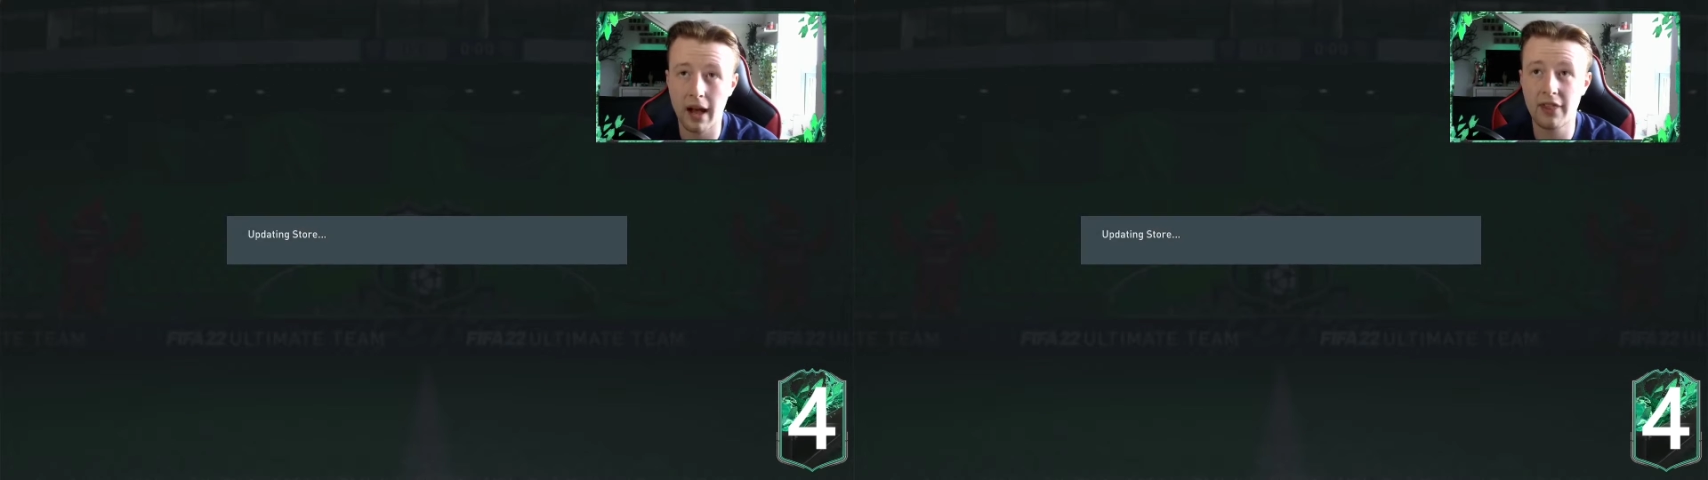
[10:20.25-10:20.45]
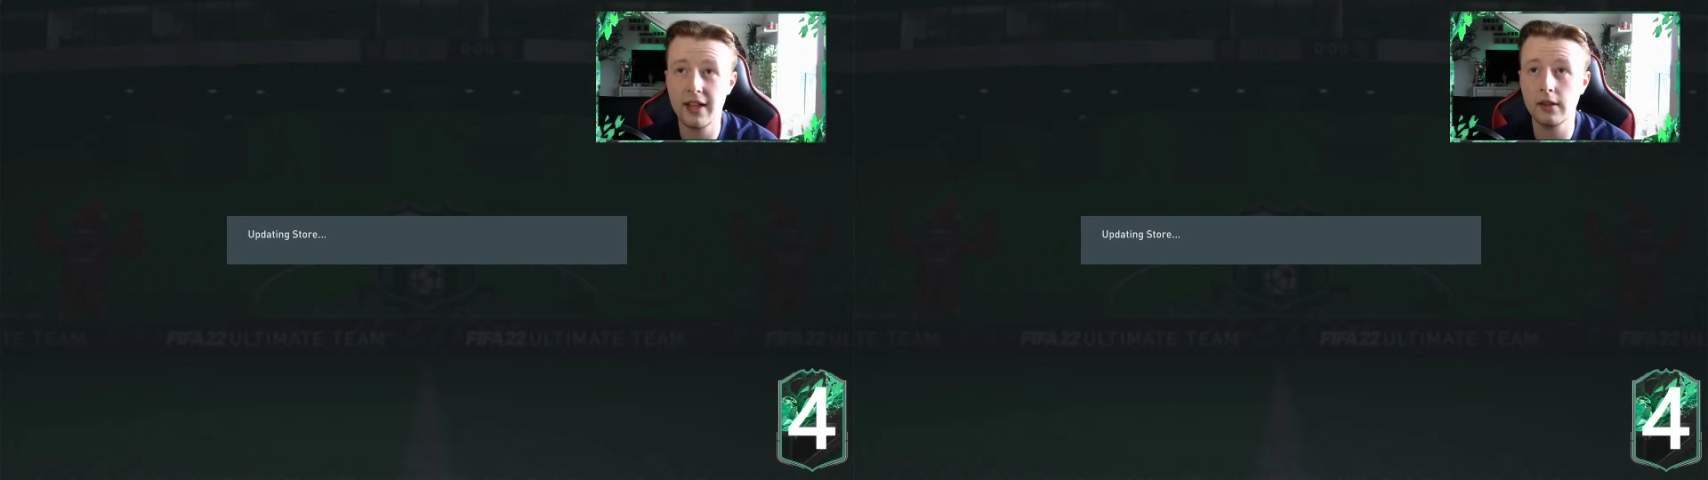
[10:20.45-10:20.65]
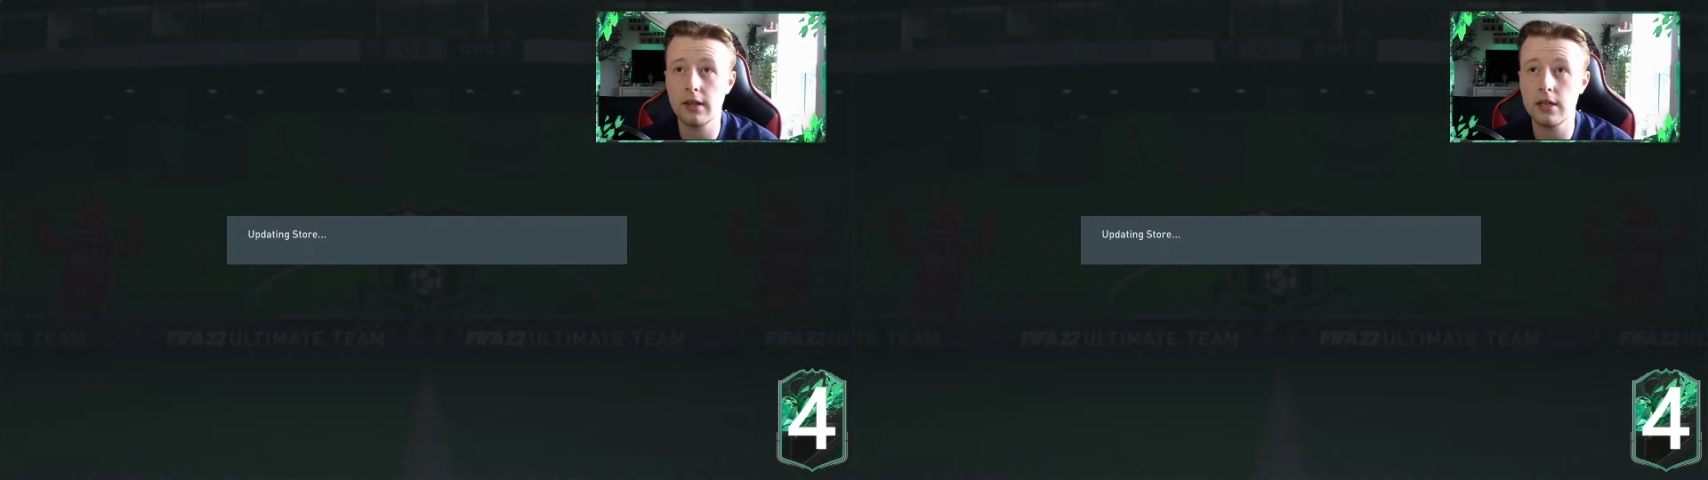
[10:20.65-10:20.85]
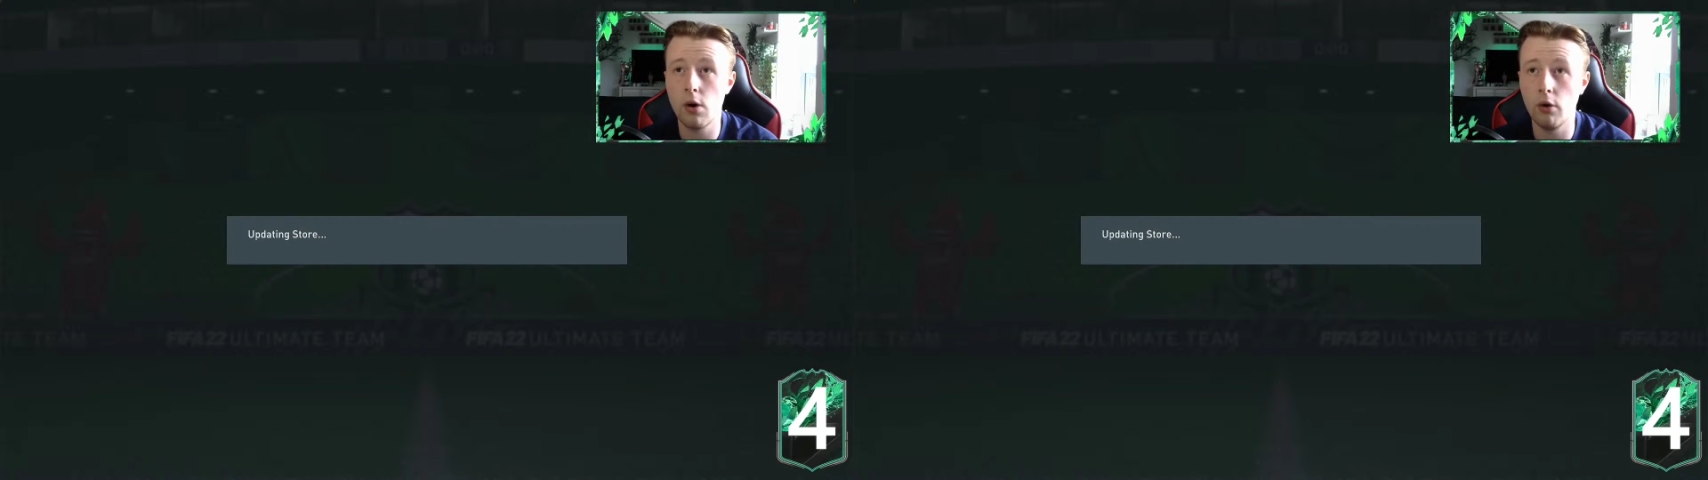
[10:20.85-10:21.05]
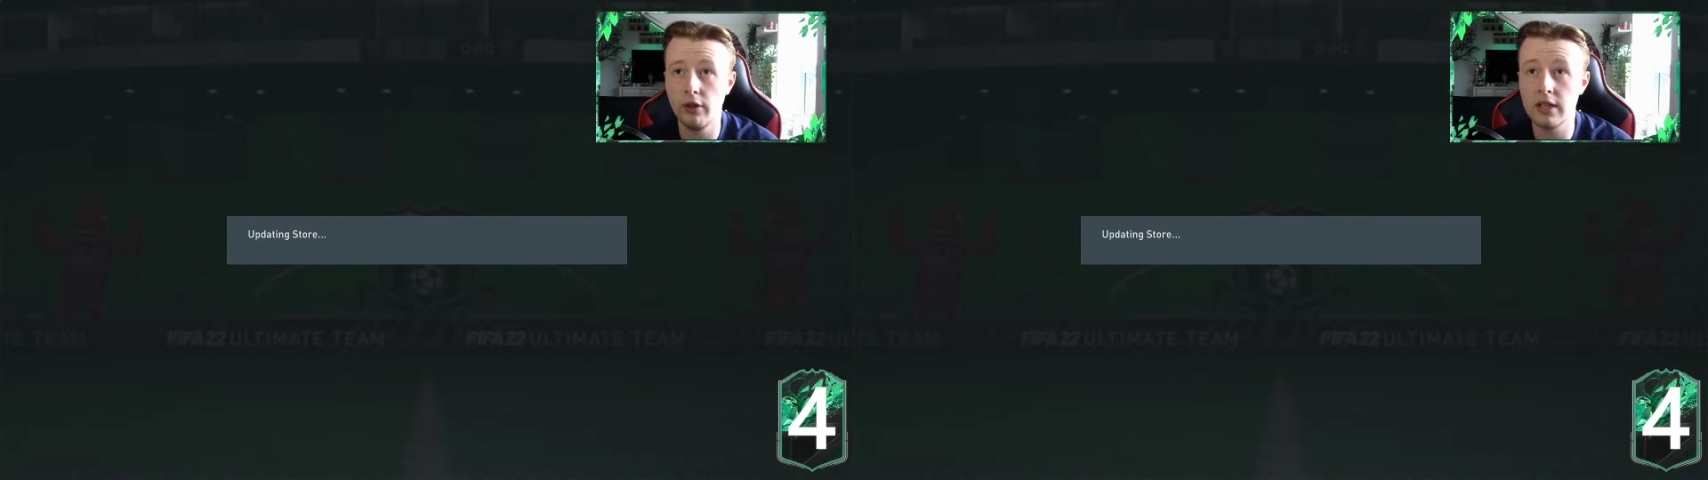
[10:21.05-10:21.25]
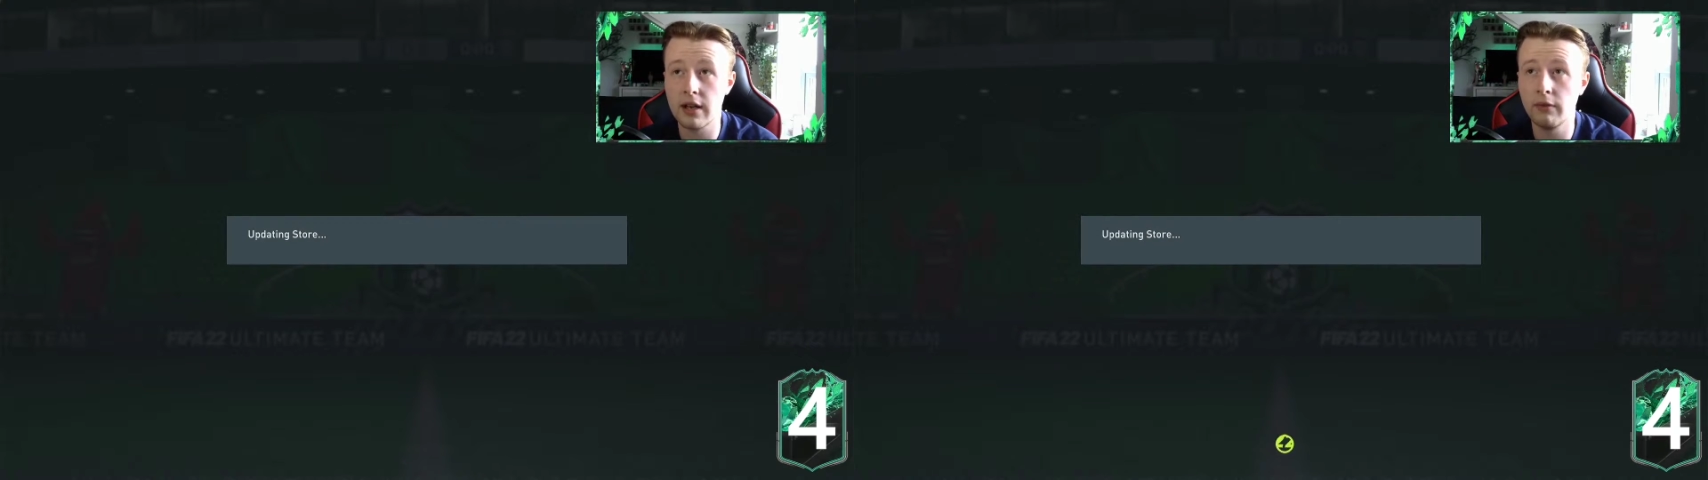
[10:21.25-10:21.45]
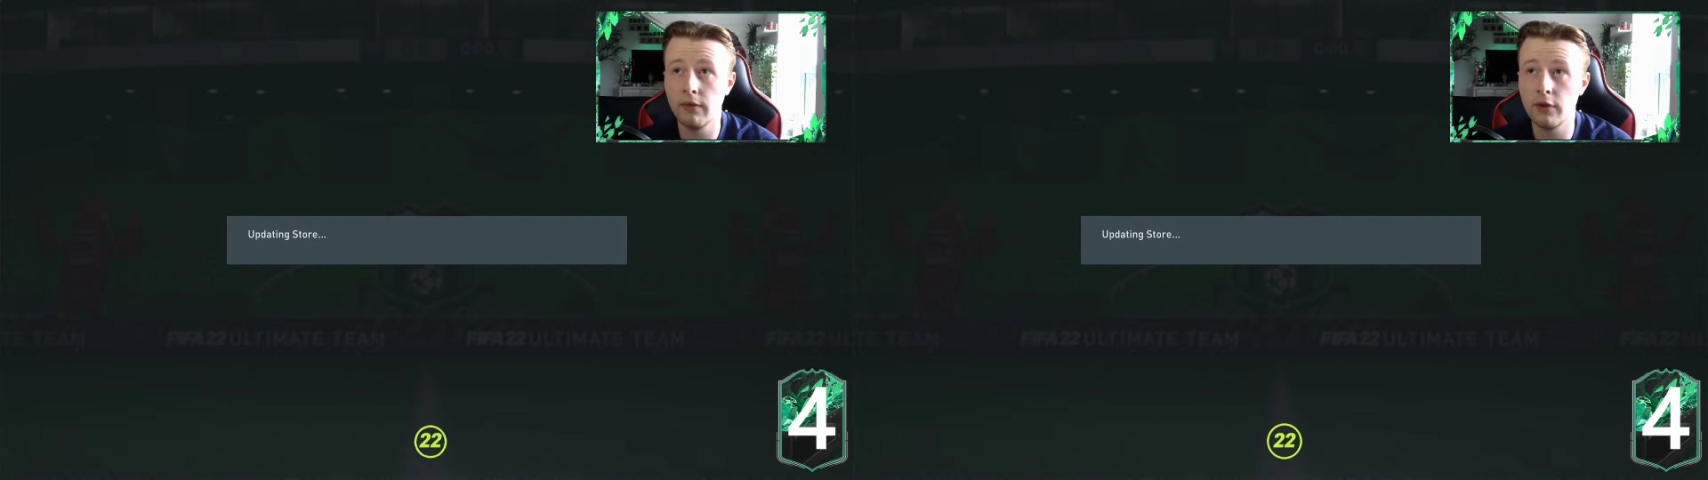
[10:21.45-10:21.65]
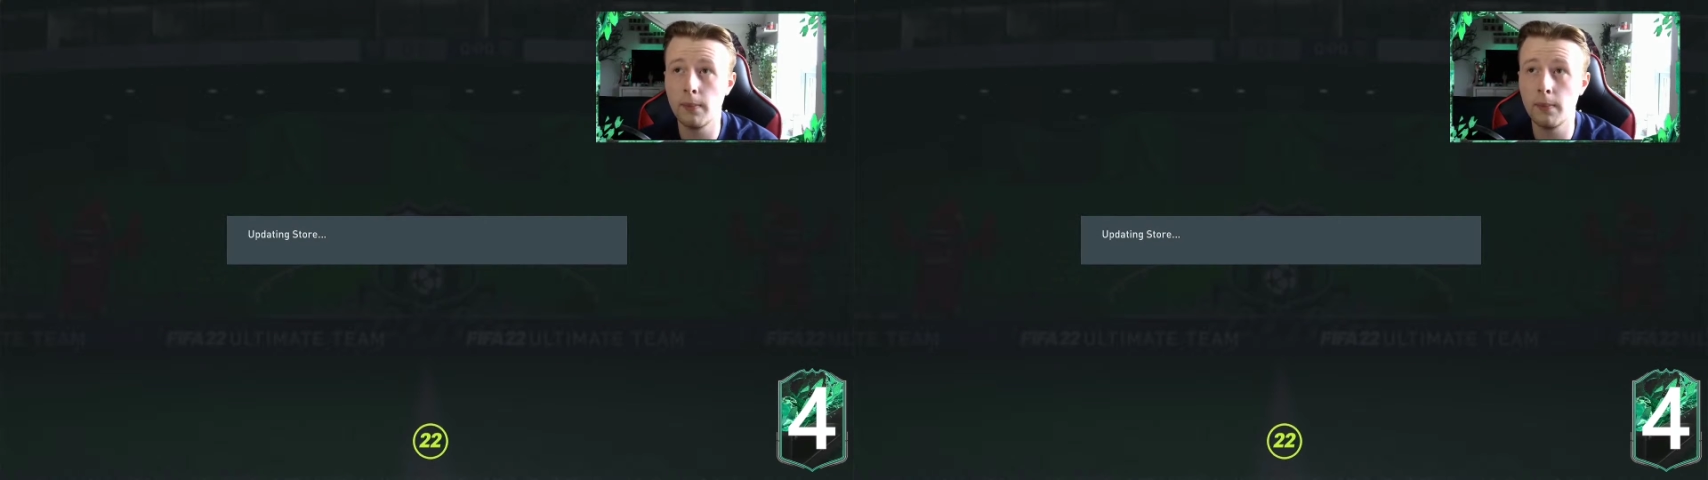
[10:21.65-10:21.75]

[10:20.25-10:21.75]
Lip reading: I think the other year in review